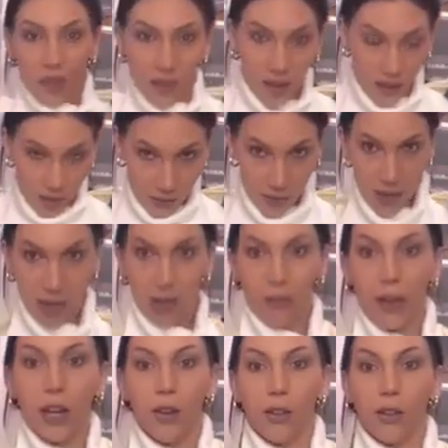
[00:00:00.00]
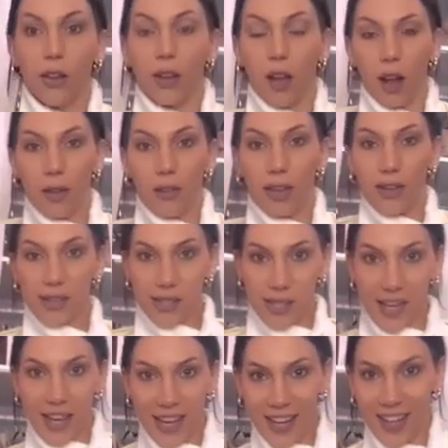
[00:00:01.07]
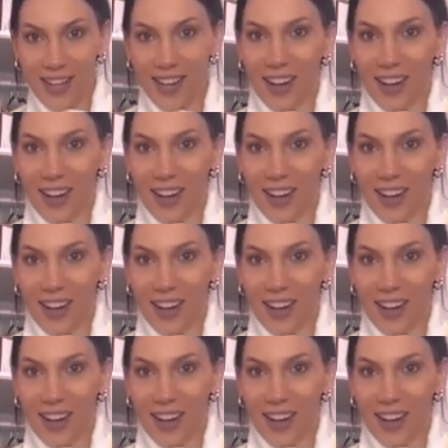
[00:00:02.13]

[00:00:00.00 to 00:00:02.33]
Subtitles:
kind of elevate your look, obviously.